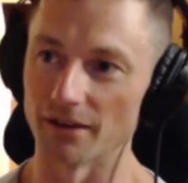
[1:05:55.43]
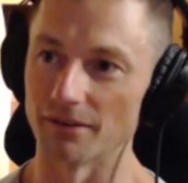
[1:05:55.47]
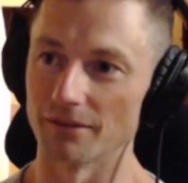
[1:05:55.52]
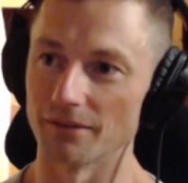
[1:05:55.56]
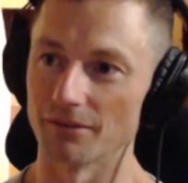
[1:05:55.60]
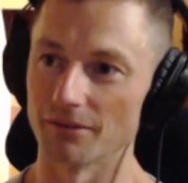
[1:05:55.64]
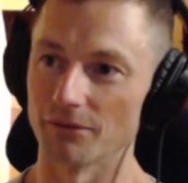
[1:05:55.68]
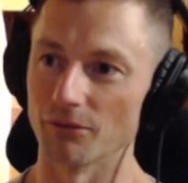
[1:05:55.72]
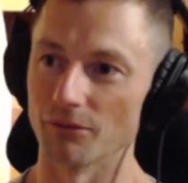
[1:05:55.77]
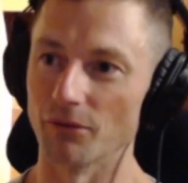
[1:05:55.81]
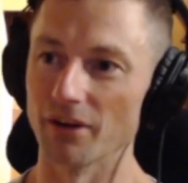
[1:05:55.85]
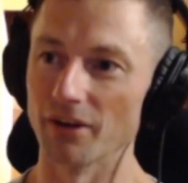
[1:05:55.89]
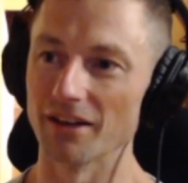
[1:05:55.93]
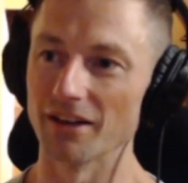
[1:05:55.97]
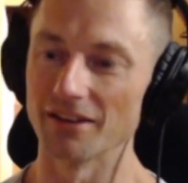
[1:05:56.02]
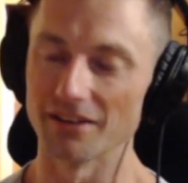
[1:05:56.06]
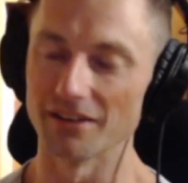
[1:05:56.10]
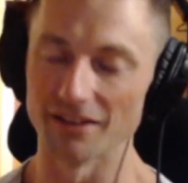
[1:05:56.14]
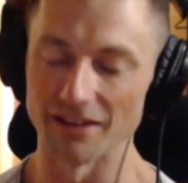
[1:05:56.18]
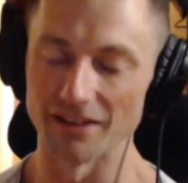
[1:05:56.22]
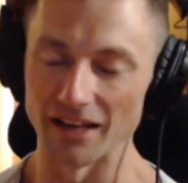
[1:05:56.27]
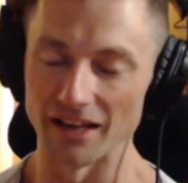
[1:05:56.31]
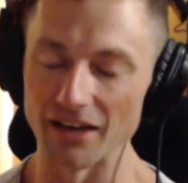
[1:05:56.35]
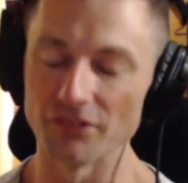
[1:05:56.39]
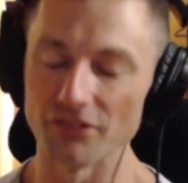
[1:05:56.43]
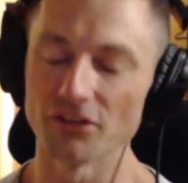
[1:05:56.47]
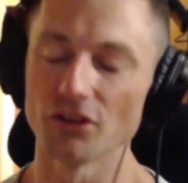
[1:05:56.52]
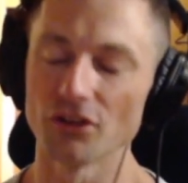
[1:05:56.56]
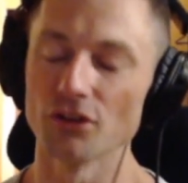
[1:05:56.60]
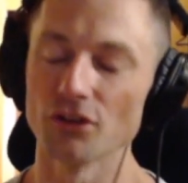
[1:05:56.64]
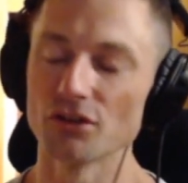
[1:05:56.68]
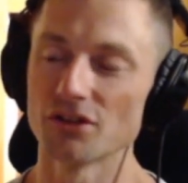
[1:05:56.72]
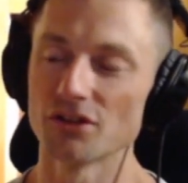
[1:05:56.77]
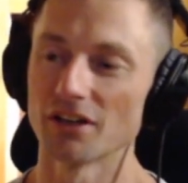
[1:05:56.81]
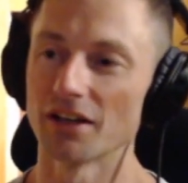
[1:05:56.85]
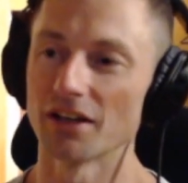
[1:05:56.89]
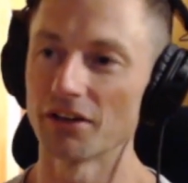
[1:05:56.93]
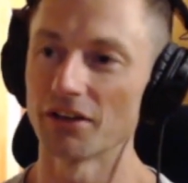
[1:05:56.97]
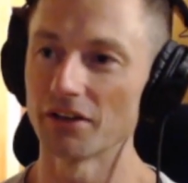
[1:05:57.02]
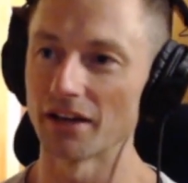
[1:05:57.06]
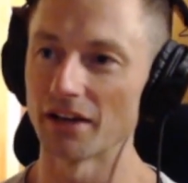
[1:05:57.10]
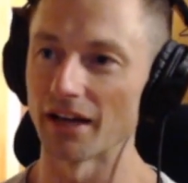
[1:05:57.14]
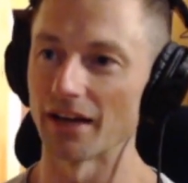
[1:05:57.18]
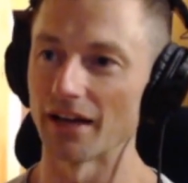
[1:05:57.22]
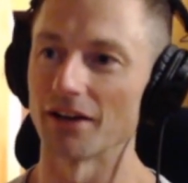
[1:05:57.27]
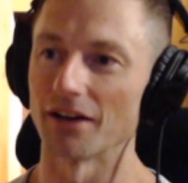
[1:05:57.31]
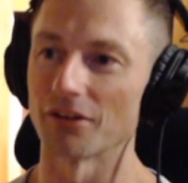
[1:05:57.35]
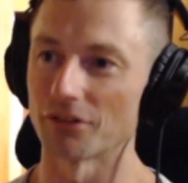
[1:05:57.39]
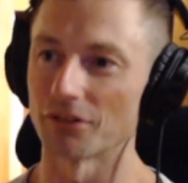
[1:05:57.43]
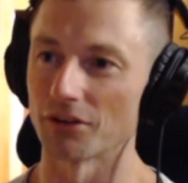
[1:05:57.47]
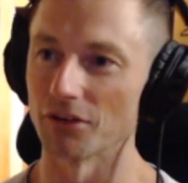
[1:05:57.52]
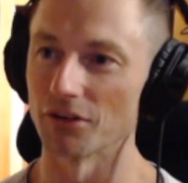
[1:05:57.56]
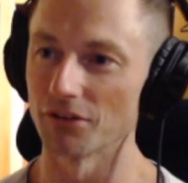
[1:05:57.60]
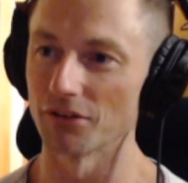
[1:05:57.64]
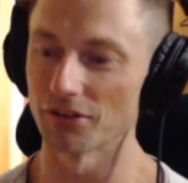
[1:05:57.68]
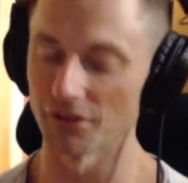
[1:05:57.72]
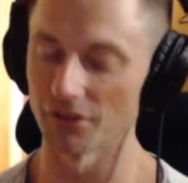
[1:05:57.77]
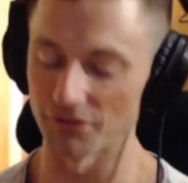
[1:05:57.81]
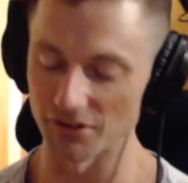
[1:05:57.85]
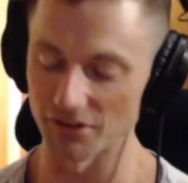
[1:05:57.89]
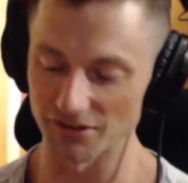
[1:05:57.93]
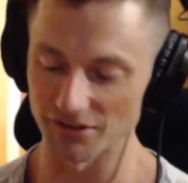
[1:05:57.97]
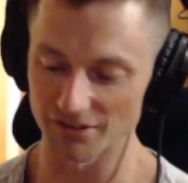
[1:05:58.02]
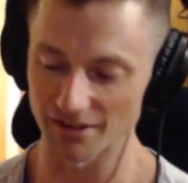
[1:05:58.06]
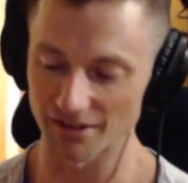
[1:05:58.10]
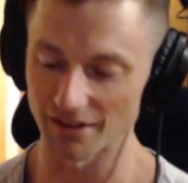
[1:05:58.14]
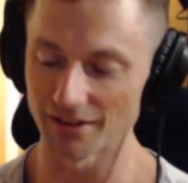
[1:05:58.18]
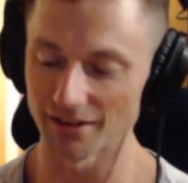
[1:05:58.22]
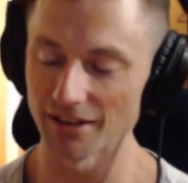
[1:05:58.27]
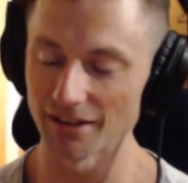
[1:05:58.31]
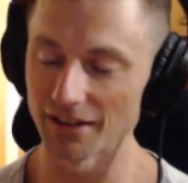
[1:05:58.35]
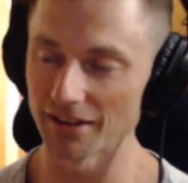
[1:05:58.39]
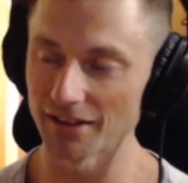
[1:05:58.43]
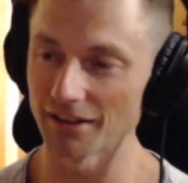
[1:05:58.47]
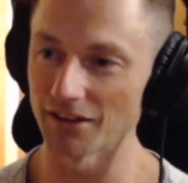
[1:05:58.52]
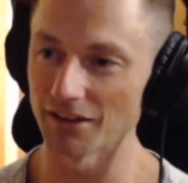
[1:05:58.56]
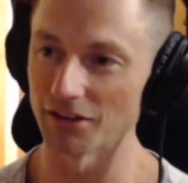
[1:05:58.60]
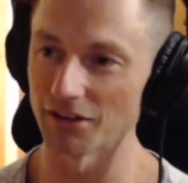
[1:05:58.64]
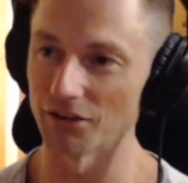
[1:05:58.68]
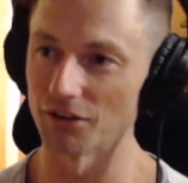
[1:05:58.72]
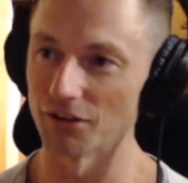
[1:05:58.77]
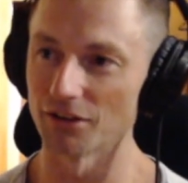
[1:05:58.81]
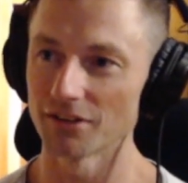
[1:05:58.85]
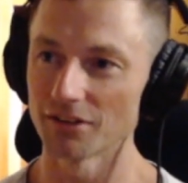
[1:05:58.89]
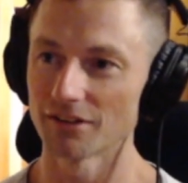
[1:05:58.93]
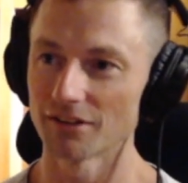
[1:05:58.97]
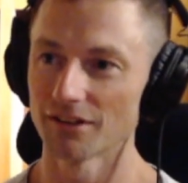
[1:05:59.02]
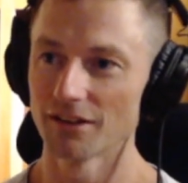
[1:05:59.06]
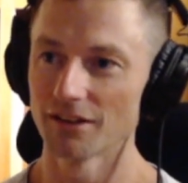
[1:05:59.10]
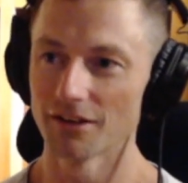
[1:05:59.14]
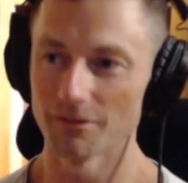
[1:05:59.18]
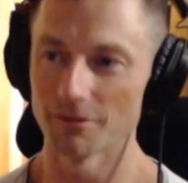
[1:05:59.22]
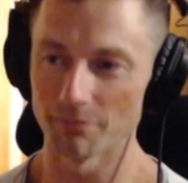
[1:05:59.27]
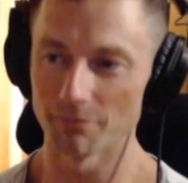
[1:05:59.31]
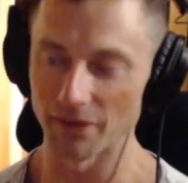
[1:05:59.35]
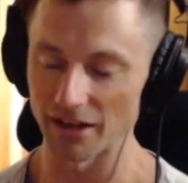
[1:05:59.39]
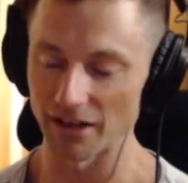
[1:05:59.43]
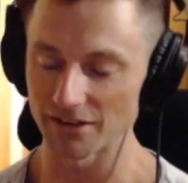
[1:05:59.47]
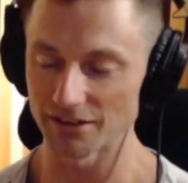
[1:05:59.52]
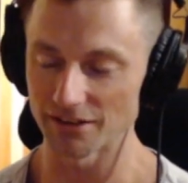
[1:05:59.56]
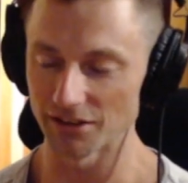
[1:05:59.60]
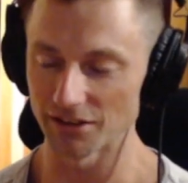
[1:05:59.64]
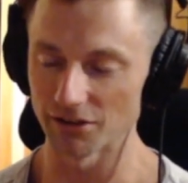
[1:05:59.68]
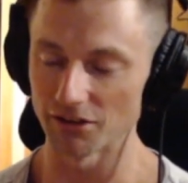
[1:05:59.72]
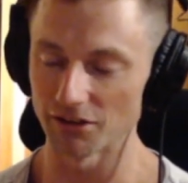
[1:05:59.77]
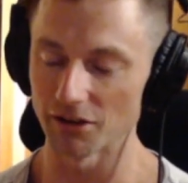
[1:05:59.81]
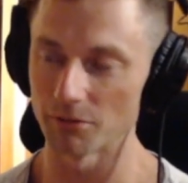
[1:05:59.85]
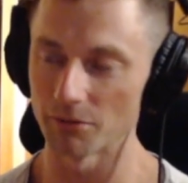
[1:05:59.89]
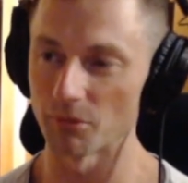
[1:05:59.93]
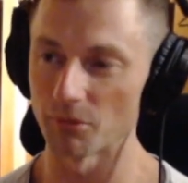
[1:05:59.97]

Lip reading: That's all we are. We're the evolutionary outgrowth of the sun hitting the earth,